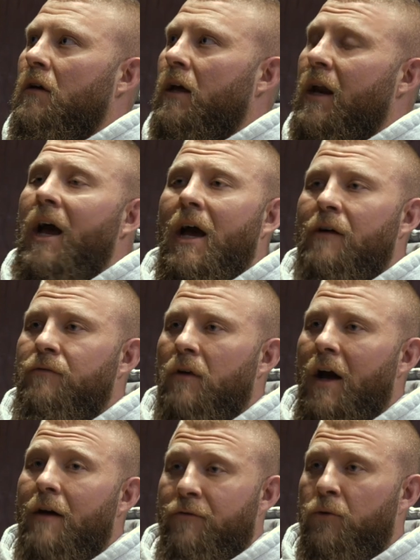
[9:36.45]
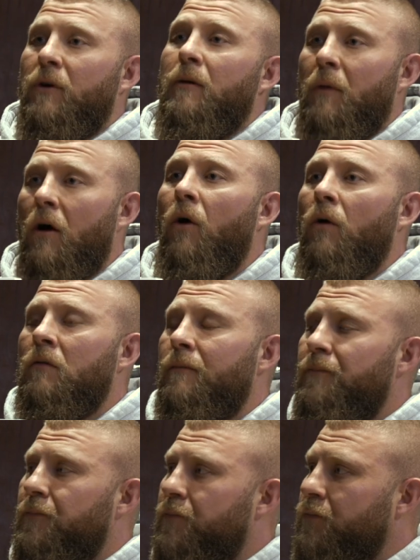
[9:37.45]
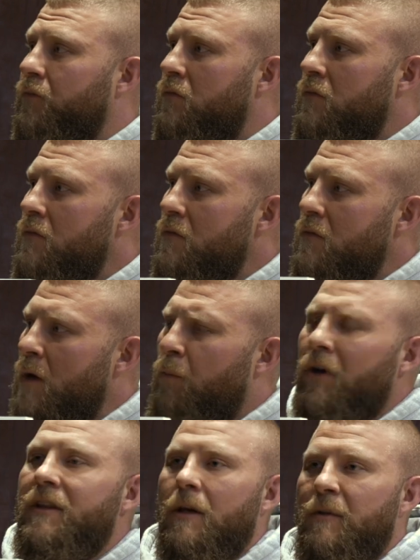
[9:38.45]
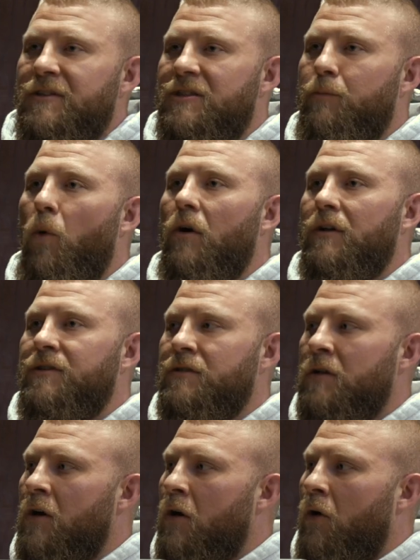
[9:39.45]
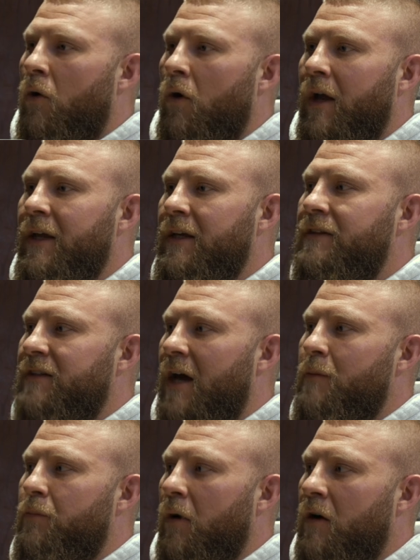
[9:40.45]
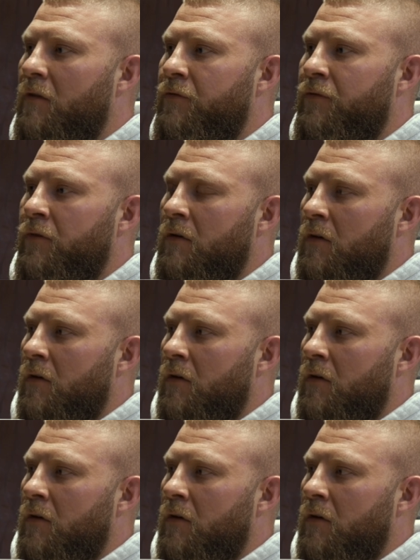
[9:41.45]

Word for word: and I have I have three of my own, putting them in sports or any type of